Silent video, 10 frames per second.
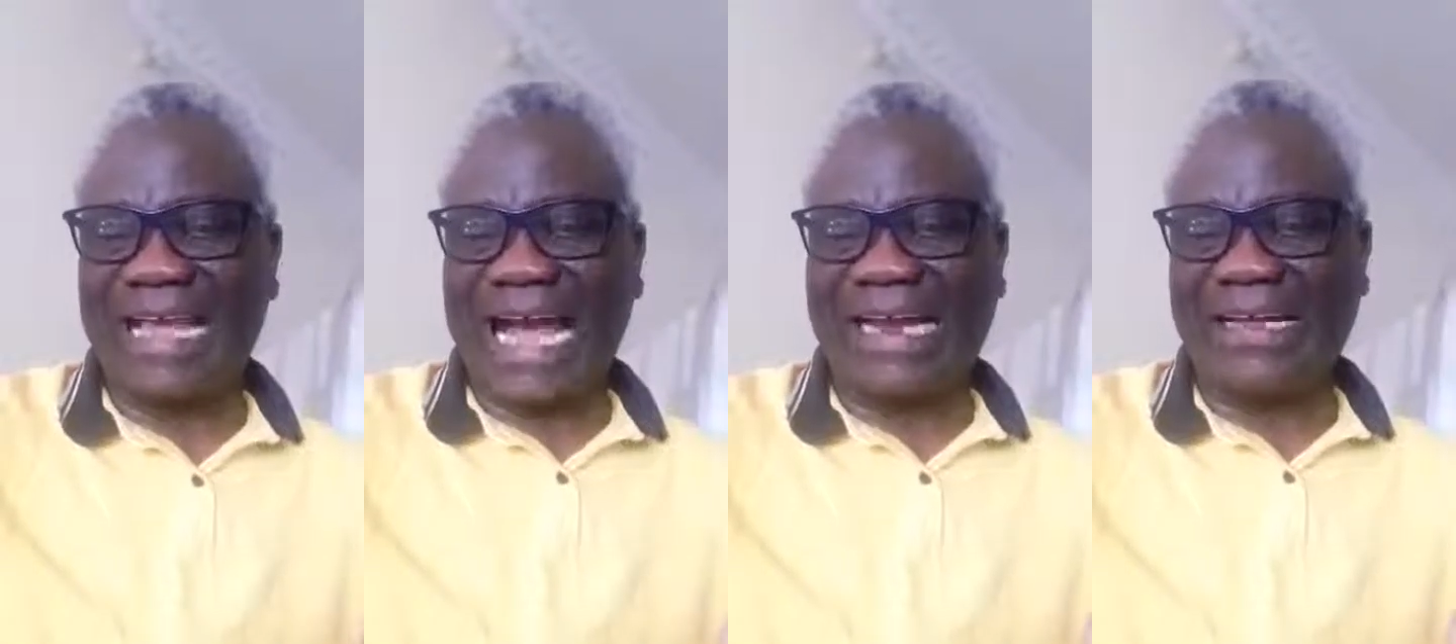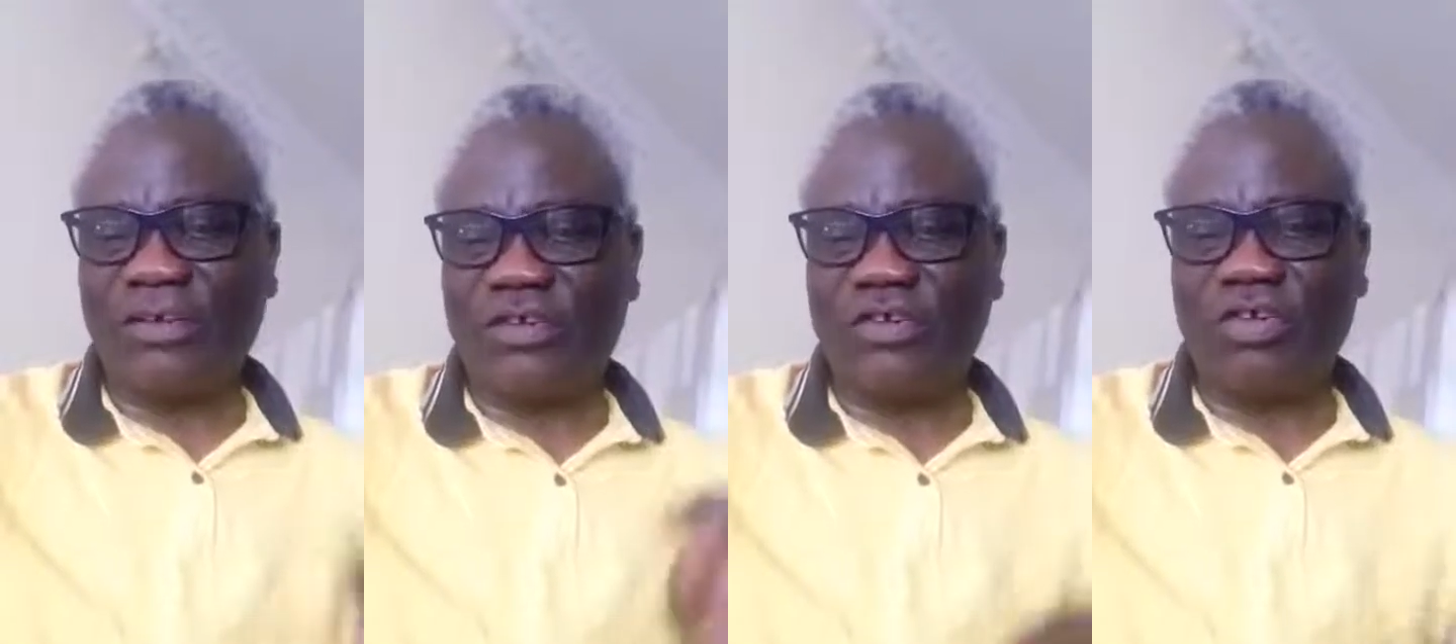and
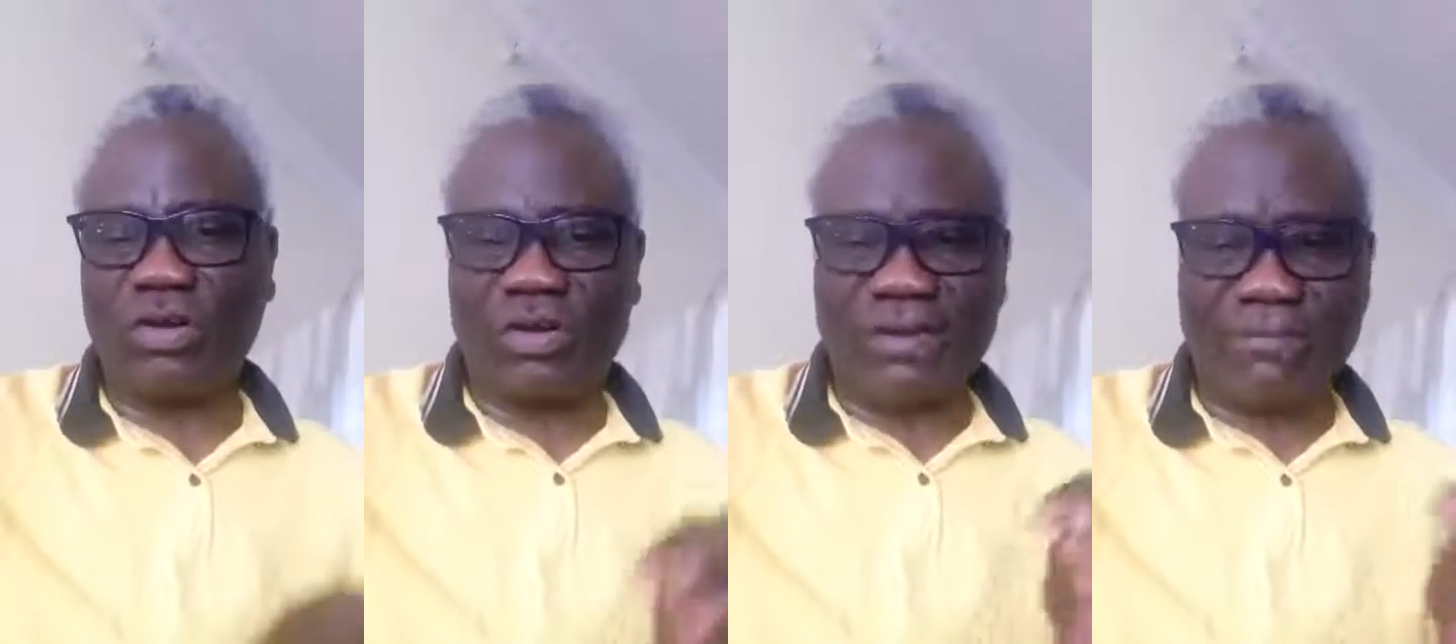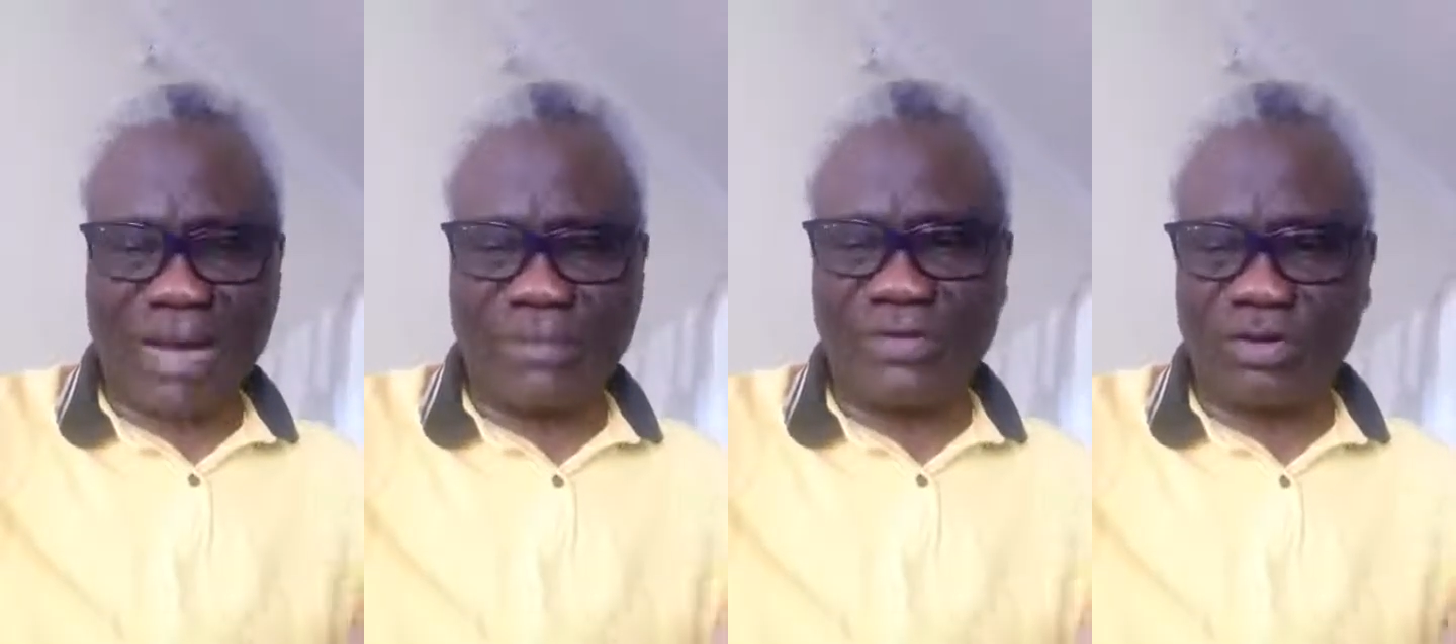endure the
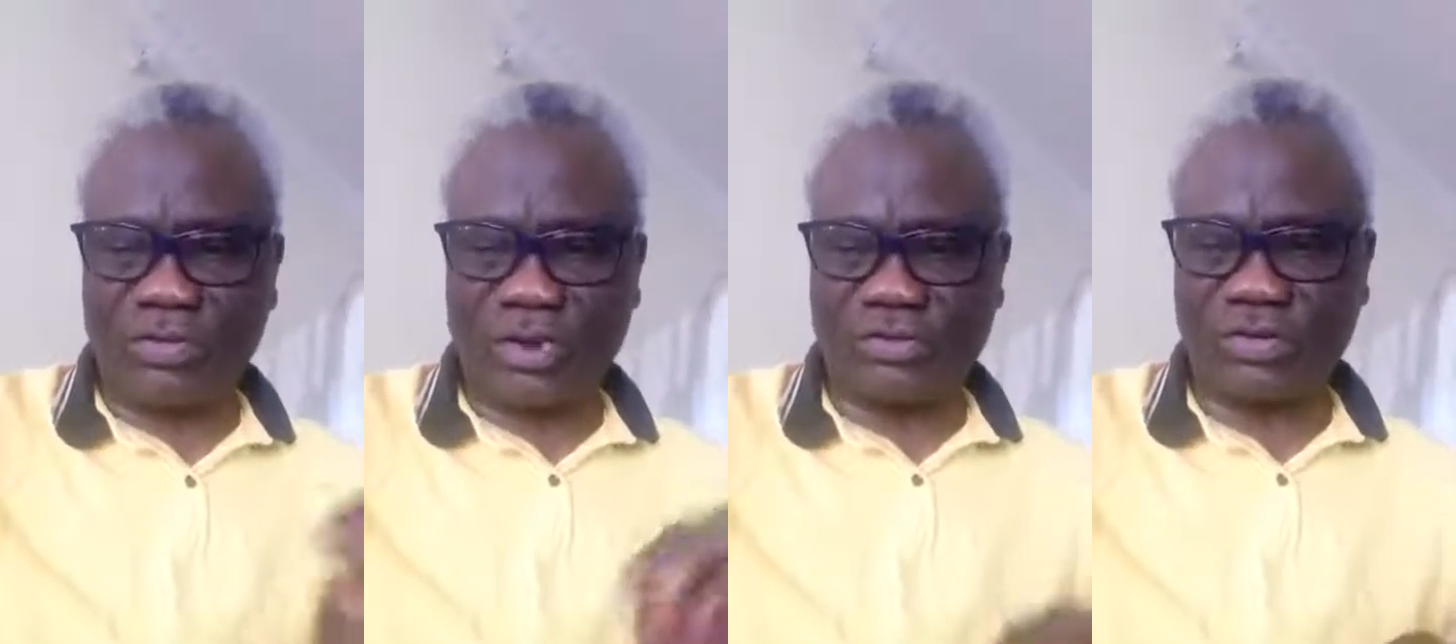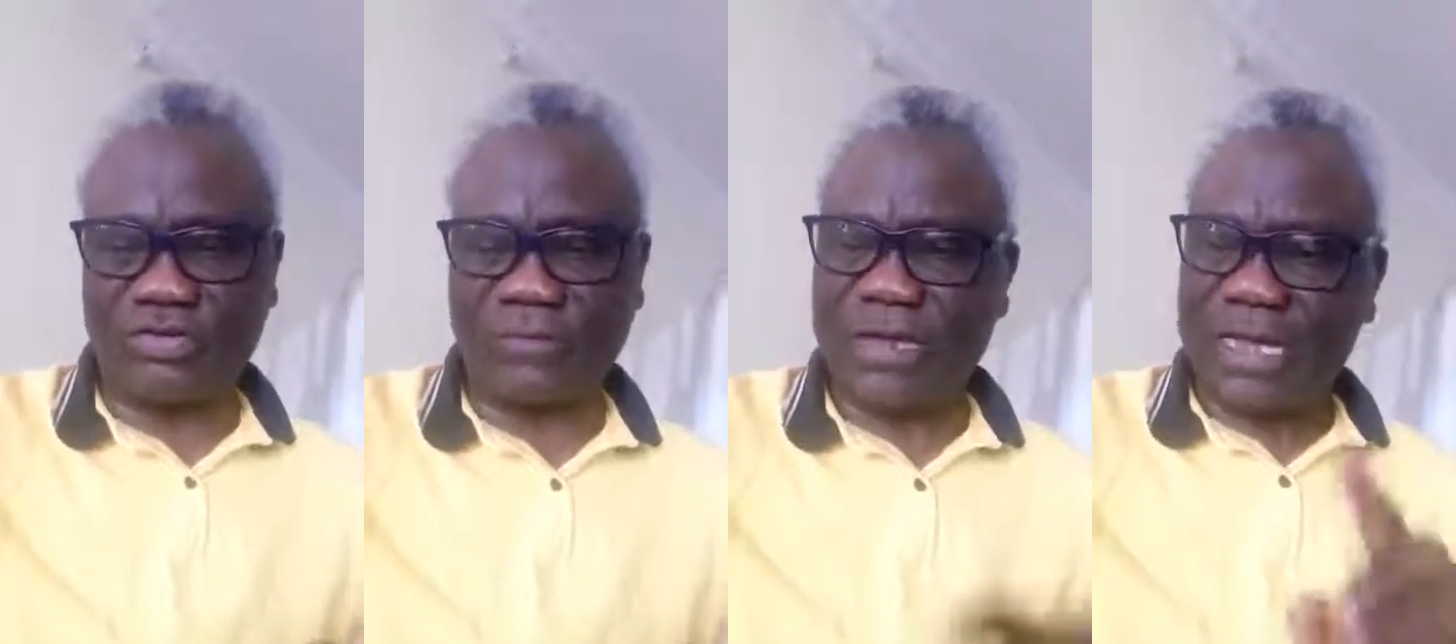marriage or
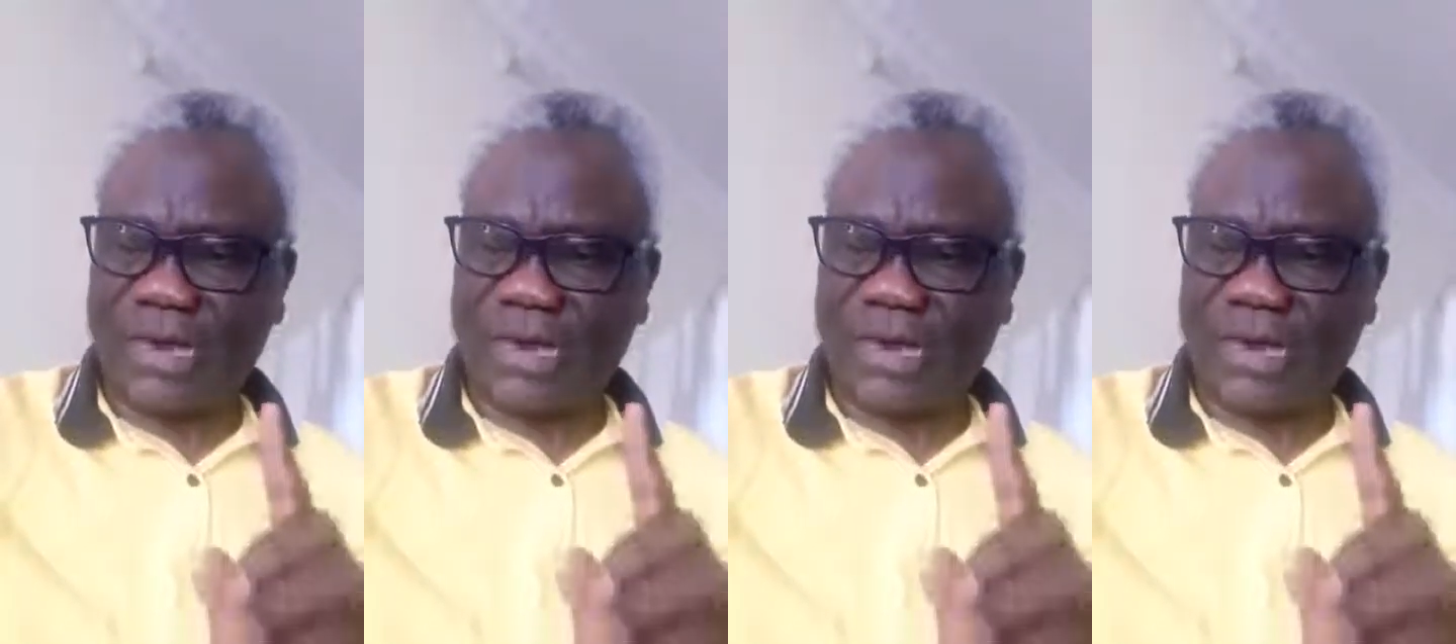relationship.